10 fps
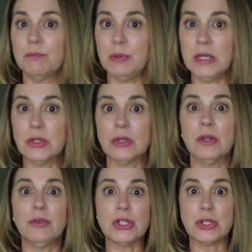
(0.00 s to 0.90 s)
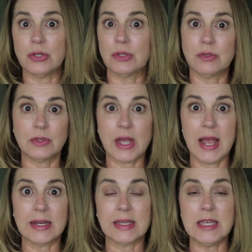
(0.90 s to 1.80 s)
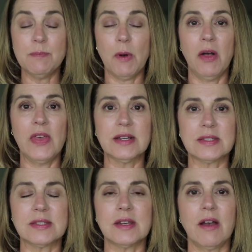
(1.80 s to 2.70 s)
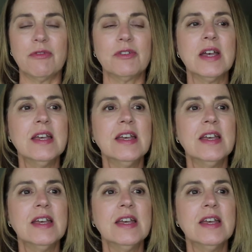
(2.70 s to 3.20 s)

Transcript: be good to kind of keep all that stuff.